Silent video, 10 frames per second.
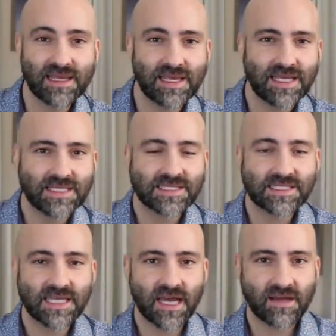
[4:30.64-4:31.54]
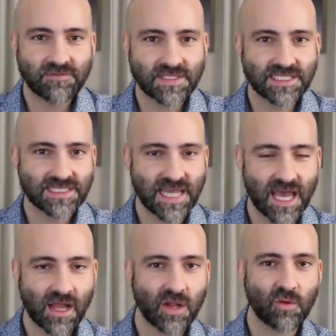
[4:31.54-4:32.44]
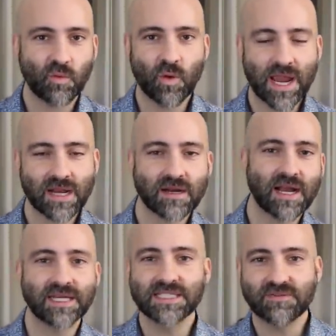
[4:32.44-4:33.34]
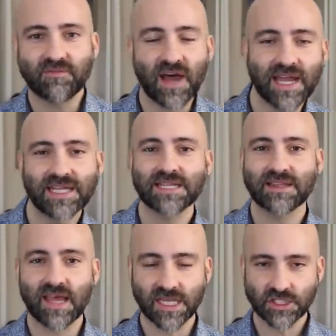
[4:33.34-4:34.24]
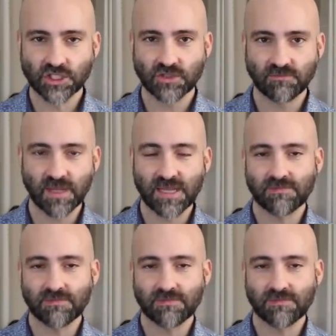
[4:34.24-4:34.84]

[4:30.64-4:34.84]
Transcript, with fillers: it's tough to tell where a dividing line should be